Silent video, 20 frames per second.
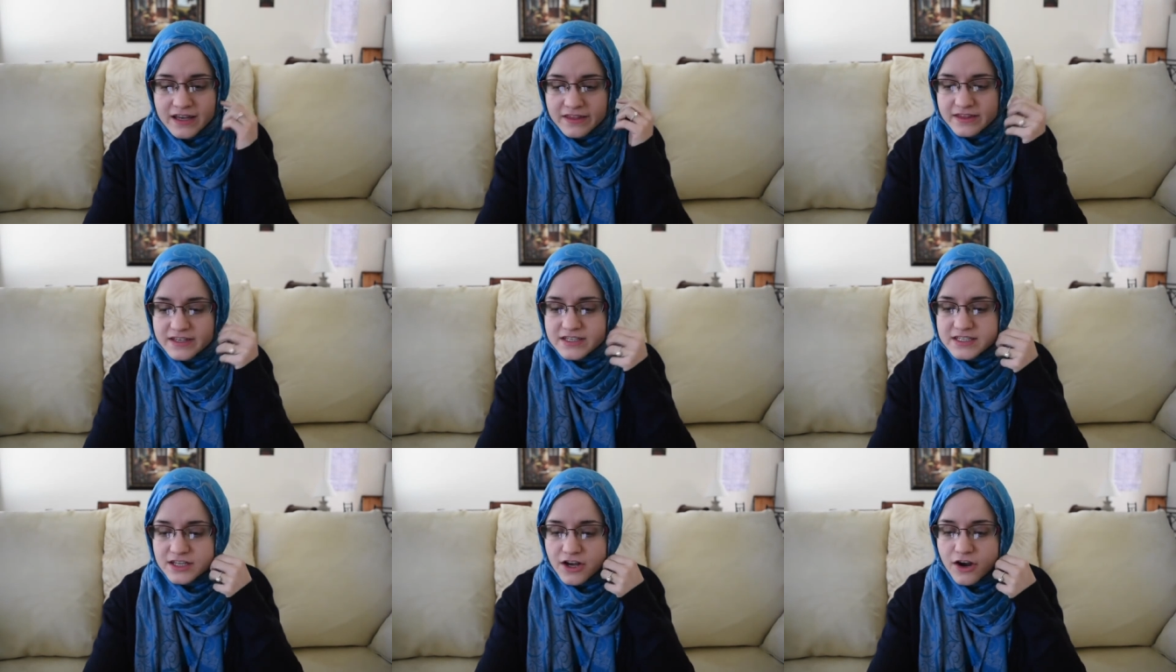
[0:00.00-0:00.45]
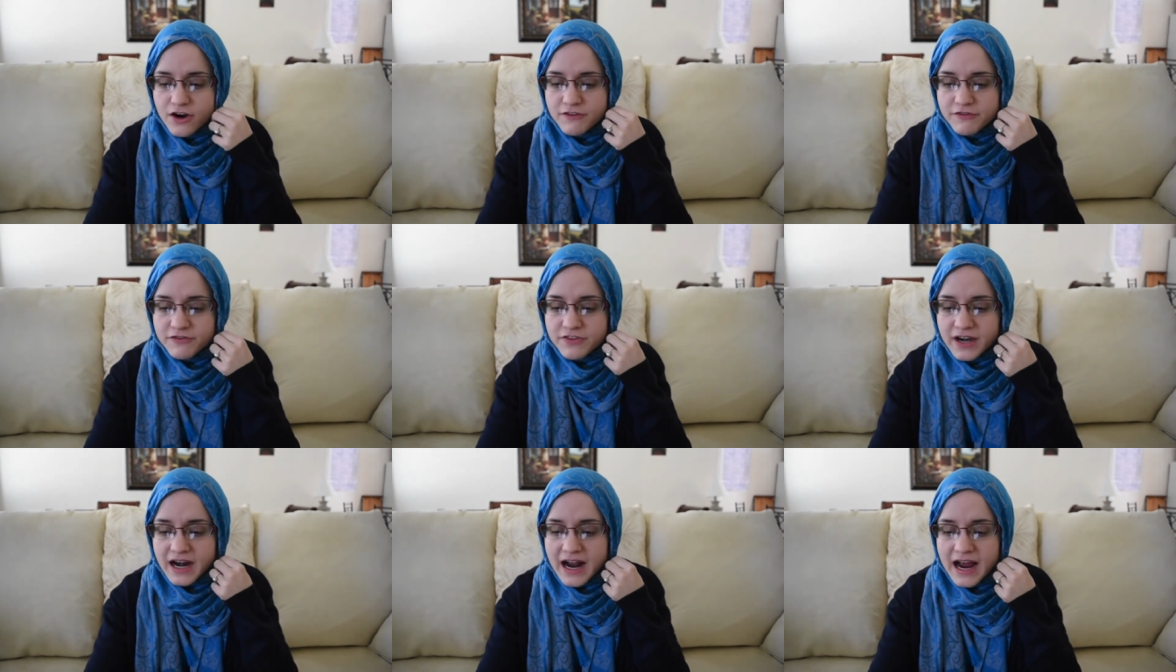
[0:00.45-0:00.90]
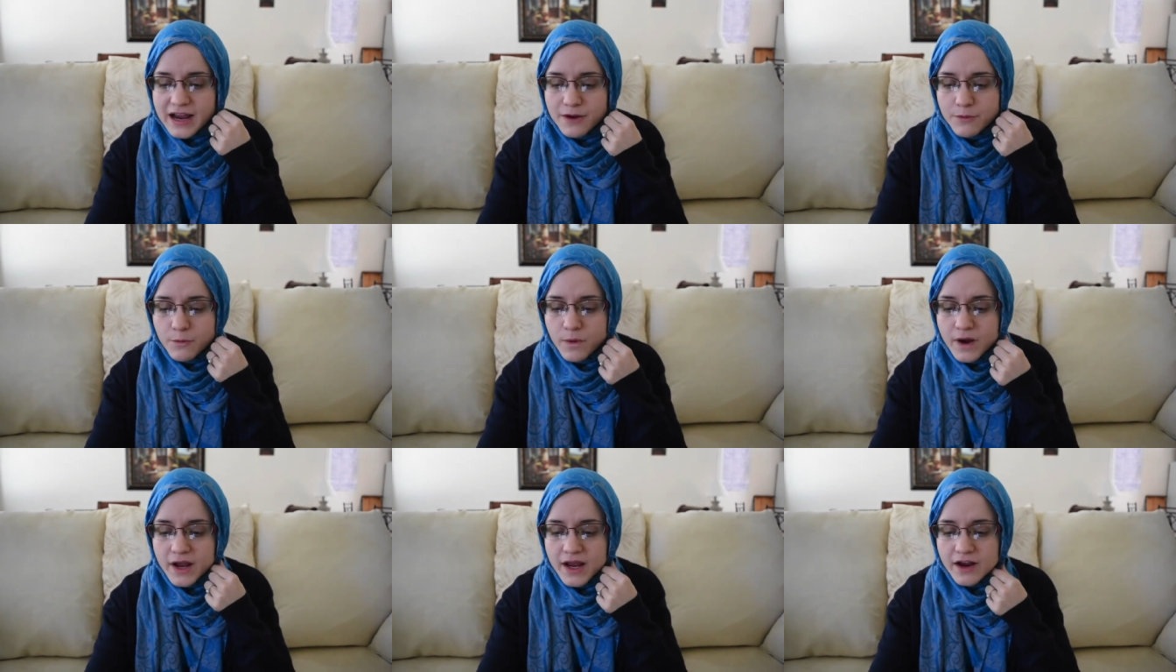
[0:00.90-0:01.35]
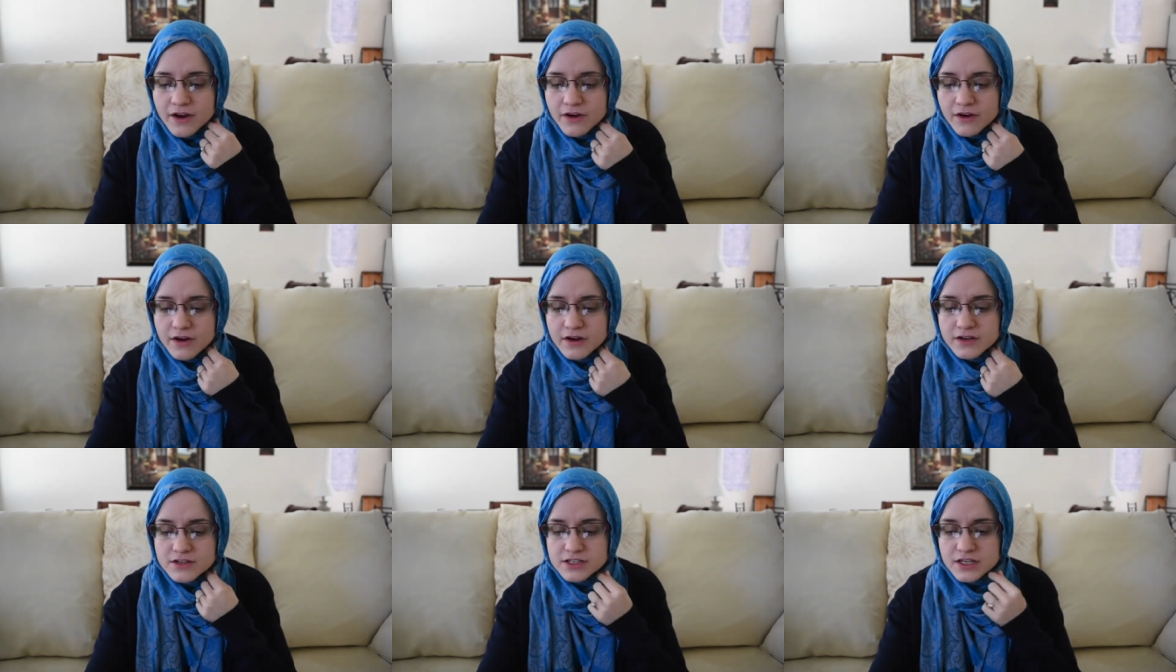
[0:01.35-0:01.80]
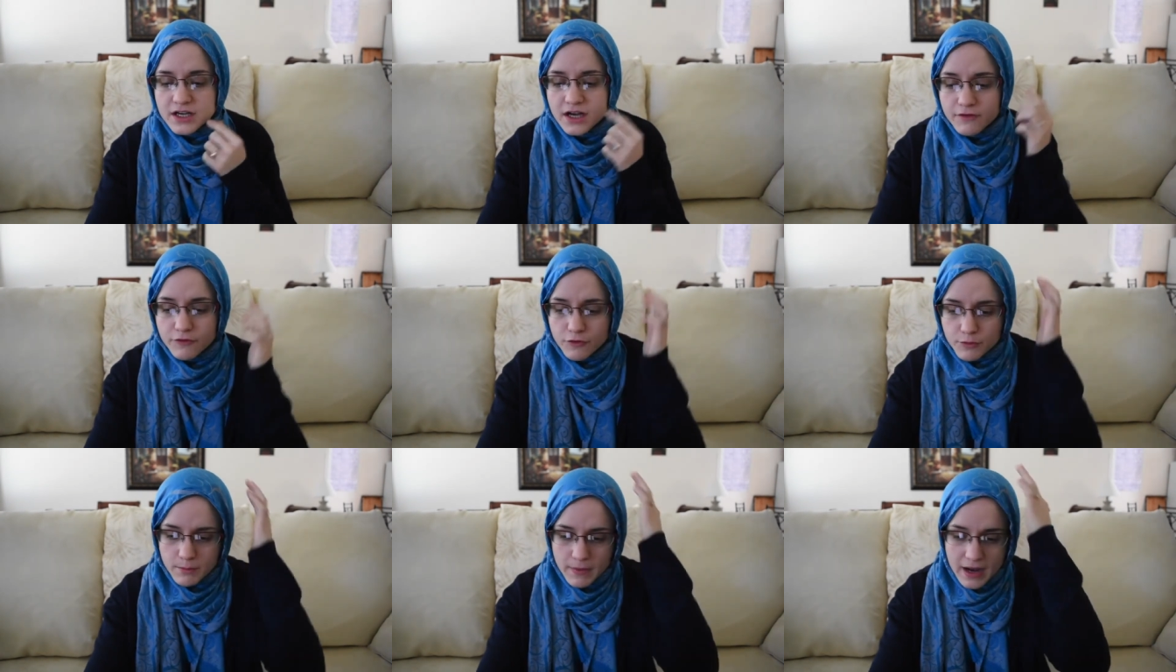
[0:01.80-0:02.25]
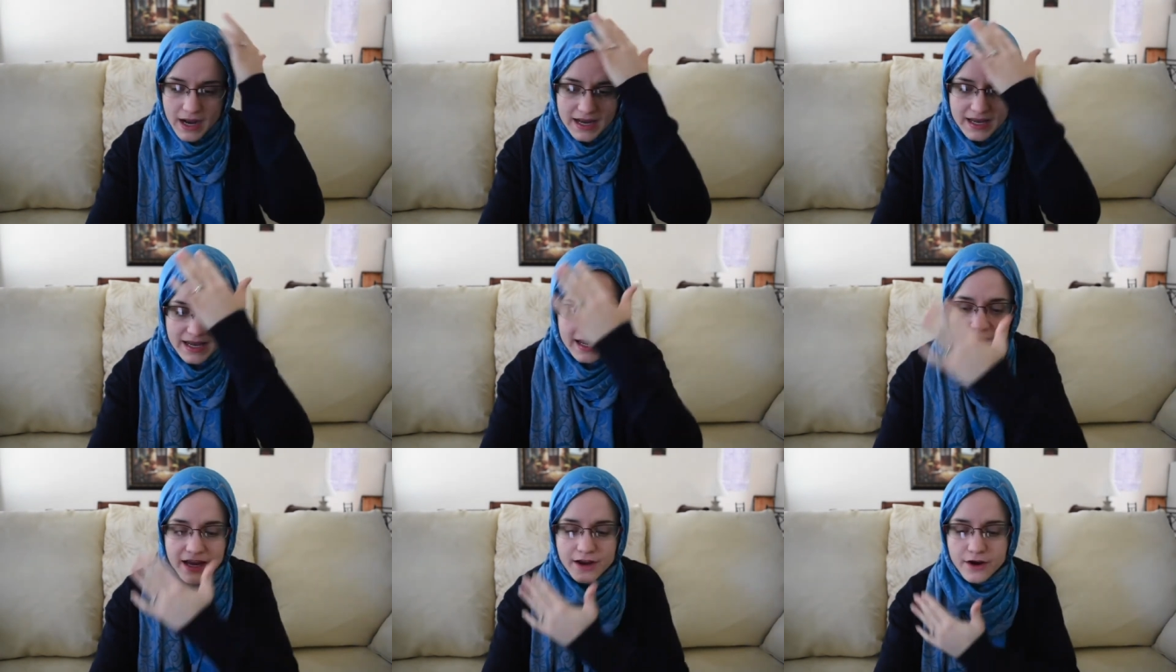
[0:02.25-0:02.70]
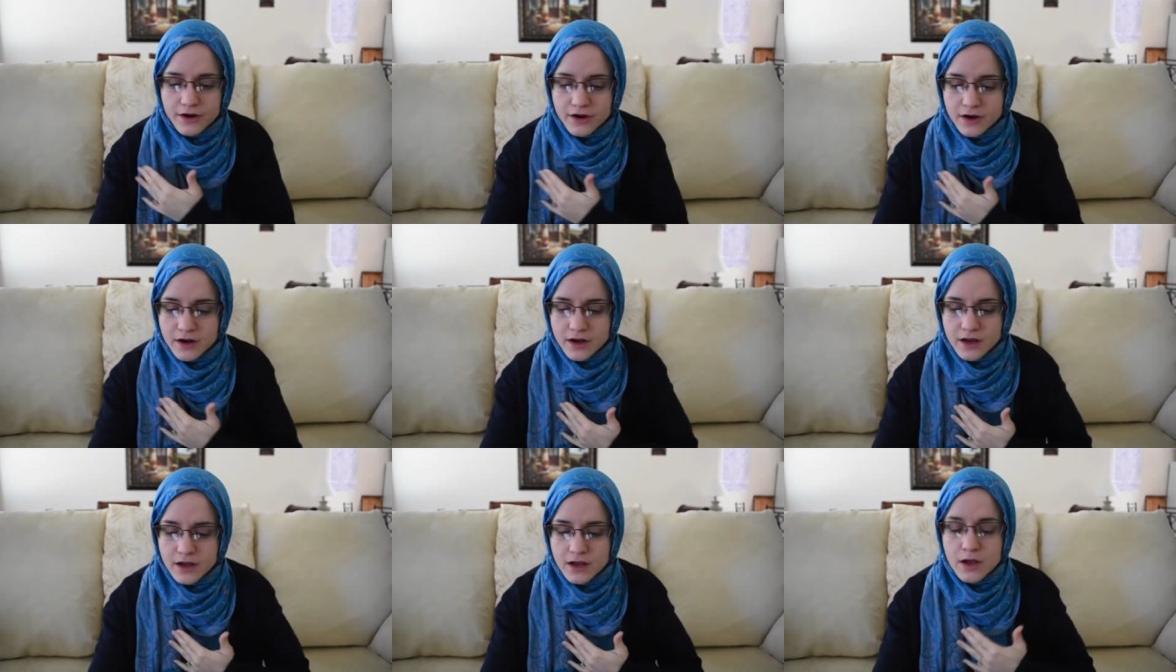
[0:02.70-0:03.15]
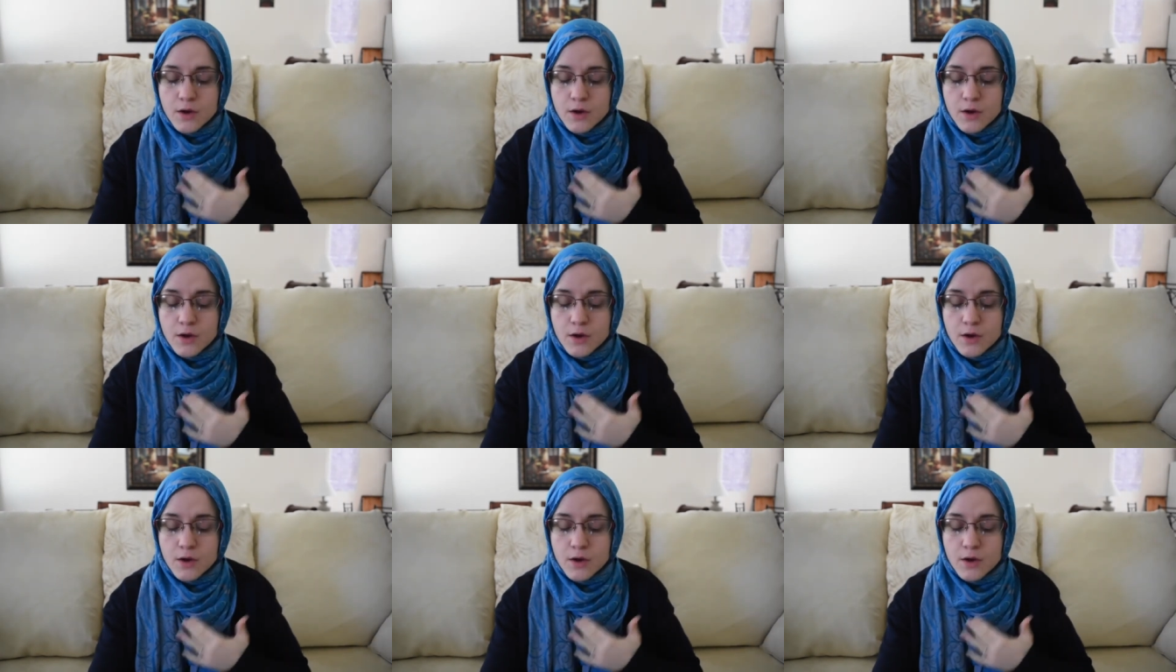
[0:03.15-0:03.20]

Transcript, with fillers: the scarf that I wear to cover my hair